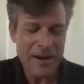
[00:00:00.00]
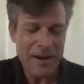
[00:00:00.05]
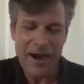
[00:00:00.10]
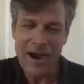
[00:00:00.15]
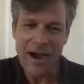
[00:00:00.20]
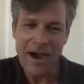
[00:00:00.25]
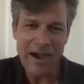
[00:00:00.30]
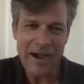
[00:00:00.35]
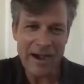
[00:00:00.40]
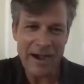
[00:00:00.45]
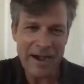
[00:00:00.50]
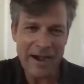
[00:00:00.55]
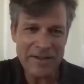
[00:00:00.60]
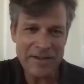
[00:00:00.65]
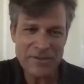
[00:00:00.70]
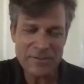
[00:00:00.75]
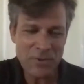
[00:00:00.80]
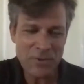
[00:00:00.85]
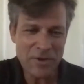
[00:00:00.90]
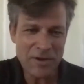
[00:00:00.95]
I, I just
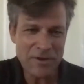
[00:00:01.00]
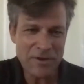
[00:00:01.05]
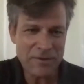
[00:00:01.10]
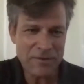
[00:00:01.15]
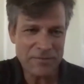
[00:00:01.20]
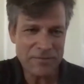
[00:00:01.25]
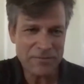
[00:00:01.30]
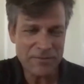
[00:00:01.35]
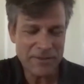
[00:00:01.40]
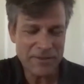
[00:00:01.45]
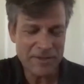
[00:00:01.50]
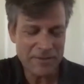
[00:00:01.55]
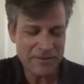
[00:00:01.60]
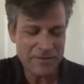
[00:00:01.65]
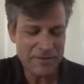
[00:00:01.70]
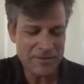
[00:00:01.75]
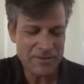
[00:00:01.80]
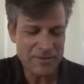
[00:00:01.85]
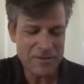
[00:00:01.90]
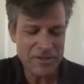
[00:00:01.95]
wanted to
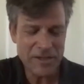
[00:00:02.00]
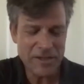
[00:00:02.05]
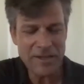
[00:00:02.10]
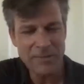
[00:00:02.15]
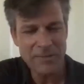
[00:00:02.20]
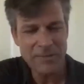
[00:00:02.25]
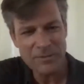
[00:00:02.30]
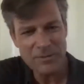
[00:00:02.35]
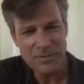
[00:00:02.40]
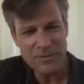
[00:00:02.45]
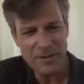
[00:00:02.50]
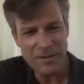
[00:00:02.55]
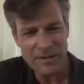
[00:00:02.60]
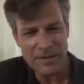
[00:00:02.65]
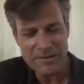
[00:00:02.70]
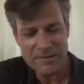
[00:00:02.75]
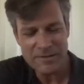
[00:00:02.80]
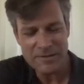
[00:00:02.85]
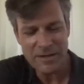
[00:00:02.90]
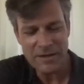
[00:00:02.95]
to check in with you guys,
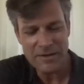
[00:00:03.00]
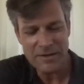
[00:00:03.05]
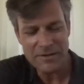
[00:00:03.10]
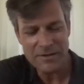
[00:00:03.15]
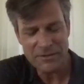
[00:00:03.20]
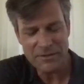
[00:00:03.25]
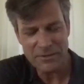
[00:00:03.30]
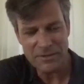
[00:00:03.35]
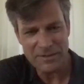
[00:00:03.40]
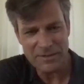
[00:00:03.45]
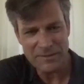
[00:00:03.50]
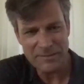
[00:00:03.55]
see how you're doing.